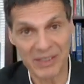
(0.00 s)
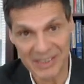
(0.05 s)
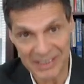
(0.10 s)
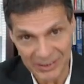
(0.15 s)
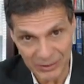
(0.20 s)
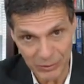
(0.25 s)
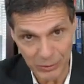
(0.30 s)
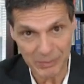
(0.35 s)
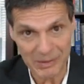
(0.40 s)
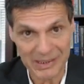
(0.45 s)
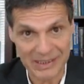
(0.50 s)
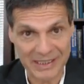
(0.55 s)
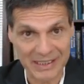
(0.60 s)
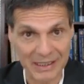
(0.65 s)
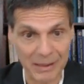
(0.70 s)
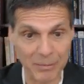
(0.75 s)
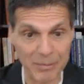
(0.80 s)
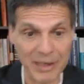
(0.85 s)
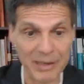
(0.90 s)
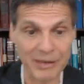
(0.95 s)
These would be
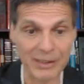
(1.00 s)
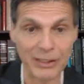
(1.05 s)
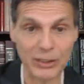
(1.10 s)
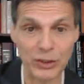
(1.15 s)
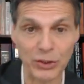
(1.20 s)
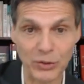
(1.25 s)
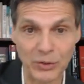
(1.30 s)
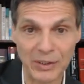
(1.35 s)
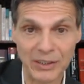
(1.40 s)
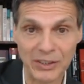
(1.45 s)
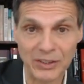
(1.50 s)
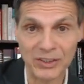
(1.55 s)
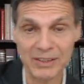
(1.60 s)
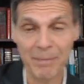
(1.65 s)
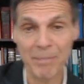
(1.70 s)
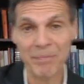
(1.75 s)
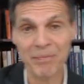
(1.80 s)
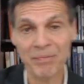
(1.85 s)
the American units.